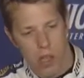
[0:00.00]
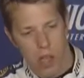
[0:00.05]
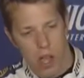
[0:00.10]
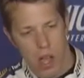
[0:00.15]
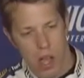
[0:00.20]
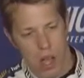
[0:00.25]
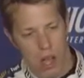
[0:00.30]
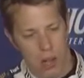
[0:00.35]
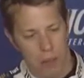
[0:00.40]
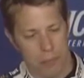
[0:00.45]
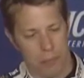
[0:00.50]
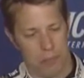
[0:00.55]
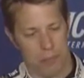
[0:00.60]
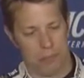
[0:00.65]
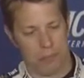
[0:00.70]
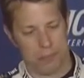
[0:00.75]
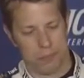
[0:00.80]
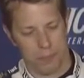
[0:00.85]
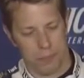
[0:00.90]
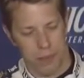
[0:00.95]

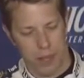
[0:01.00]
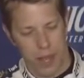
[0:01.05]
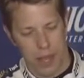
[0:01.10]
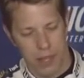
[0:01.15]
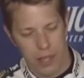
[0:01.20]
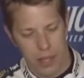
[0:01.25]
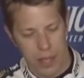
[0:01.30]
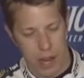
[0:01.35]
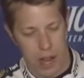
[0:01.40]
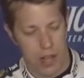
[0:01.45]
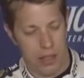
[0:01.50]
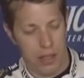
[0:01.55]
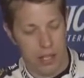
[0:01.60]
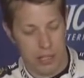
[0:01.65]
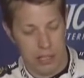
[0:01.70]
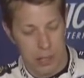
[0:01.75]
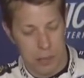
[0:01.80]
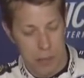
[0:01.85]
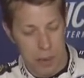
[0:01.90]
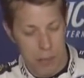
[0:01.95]
Um, yeah, I
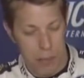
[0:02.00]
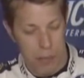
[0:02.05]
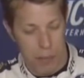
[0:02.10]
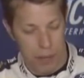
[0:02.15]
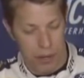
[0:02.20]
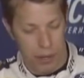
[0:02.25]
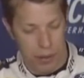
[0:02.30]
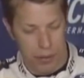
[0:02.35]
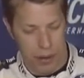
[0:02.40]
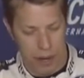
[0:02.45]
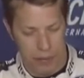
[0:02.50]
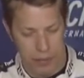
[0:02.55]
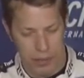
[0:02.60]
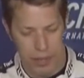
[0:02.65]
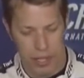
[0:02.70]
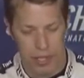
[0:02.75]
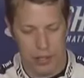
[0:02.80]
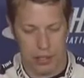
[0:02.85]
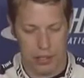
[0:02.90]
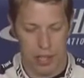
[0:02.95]
think some people want to hear what I have to
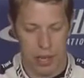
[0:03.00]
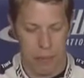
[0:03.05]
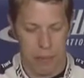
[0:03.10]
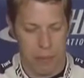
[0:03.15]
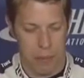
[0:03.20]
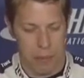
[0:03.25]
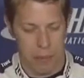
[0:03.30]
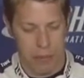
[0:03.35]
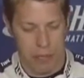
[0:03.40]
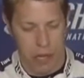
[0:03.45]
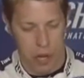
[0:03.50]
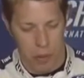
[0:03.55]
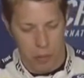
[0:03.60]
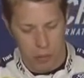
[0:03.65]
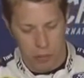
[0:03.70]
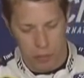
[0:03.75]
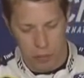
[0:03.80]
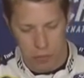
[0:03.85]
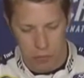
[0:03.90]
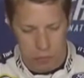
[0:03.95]
say, and there's a lot of people that
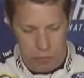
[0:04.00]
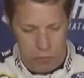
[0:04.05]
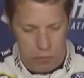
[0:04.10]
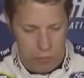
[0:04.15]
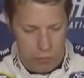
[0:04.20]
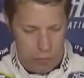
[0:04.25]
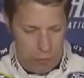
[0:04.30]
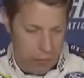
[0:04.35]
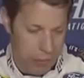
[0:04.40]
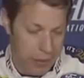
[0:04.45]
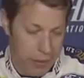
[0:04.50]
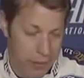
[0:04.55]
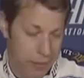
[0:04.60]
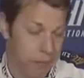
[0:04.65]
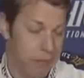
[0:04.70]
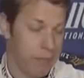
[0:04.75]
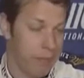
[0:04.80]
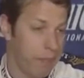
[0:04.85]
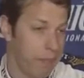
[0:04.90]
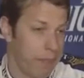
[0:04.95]
don't. I mean,
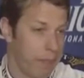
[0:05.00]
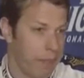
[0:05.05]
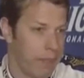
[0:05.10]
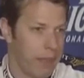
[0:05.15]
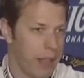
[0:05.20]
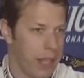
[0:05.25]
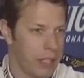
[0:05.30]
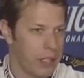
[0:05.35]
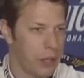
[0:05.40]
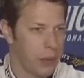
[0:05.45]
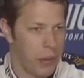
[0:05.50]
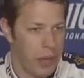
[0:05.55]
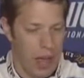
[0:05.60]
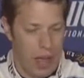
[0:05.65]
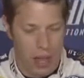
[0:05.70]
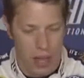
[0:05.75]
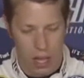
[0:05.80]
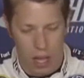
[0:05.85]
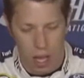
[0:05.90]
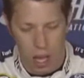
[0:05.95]
that's
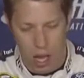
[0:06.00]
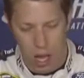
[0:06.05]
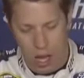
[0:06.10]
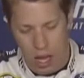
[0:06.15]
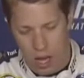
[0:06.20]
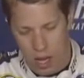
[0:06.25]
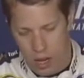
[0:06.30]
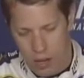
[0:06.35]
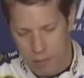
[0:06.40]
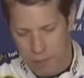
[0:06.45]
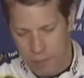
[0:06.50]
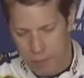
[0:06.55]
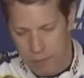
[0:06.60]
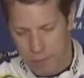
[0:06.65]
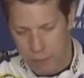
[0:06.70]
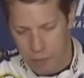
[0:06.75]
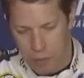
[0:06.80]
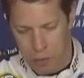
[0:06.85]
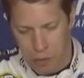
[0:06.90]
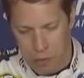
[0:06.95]
okay. Um,
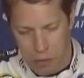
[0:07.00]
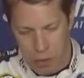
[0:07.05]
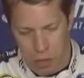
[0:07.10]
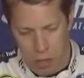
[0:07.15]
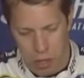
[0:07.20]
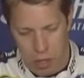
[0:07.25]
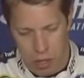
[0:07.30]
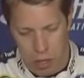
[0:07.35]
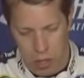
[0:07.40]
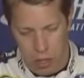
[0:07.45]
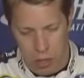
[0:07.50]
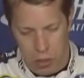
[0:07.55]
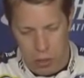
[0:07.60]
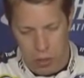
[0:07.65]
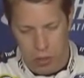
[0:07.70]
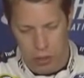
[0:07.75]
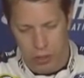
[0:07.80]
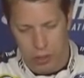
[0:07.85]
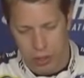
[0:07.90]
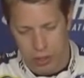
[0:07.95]
you know,
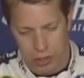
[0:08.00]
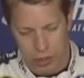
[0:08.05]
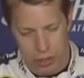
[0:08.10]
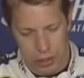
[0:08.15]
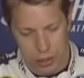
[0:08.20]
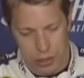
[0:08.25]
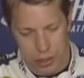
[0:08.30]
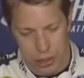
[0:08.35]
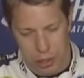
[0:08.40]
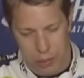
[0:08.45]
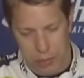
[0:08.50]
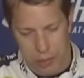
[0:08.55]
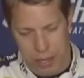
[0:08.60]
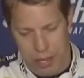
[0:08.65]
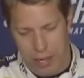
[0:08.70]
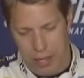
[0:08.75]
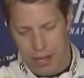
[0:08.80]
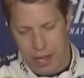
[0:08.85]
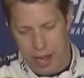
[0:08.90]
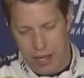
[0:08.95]
there's there's so
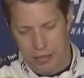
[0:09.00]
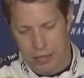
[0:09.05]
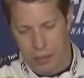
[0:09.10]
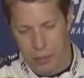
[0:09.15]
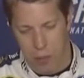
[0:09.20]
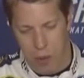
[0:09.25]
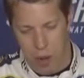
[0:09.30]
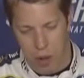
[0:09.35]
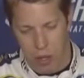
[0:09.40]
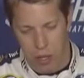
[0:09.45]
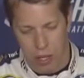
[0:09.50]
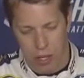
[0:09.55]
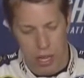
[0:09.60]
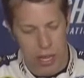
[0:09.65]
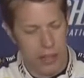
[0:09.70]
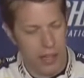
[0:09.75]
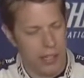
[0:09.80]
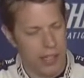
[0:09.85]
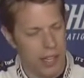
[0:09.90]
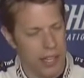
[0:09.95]
many lines to walk.
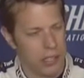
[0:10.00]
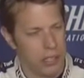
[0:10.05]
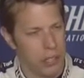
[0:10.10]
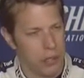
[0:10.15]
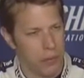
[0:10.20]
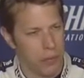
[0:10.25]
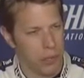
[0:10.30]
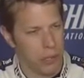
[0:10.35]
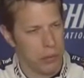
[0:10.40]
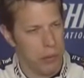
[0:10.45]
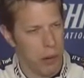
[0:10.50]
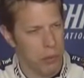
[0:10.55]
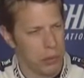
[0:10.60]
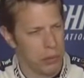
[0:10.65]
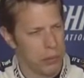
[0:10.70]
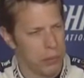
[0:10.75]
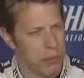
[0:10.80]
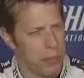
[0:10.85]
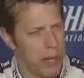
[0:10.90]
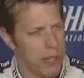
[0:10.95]
I think to answer your first part
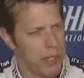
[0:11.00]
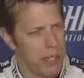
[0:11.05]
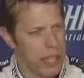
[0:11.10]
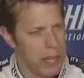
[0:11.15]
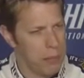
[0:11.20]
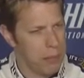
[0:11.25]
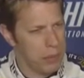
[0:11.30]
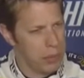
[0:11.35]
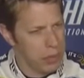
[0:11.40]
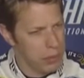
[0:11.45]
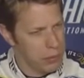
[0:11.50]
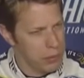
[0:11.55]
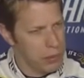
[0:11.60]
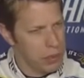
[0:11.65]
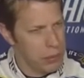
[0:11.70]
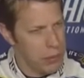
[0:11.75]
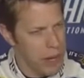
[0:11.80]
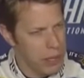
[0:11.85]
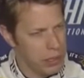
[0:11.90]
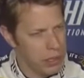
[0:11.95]
was with my team's
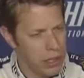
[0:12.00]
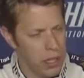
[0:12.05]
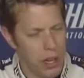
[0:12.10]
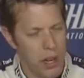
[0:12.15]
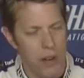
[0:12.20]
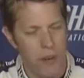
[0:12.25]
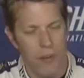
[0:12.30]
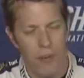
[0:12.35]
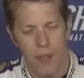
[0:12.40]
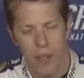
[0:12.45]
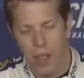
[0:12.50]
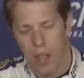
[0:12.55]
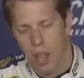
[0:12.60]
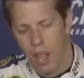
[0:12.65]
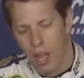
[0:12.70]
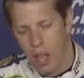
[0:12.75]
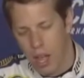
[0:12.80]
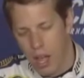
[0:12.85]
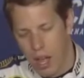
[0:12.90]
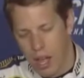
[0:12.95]
response, Claire,
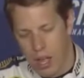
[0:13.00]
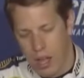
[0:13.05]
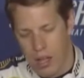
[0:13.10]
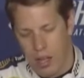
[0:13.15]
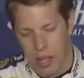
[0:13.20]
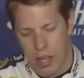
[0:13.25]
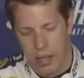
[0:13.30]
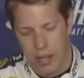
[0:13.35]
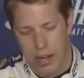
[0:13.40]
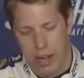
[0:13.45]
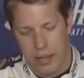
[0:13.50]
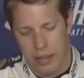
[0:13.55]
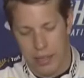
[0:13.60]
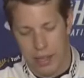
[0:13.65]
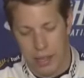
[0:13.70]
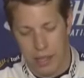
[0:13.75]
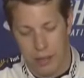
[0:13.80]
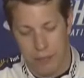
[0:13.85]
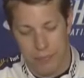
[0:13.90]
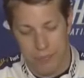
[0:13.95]
uh, and I
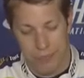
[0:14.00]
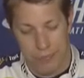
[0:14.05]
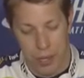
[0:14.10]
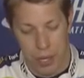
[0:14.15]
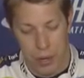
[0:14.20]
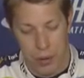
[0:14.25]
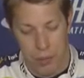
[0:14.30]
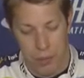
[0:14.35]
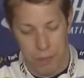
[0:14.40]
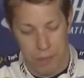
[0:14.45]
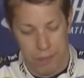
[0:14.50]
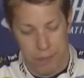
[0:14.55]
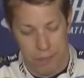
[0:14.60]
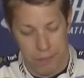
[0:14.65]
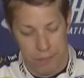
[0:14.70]
think you know,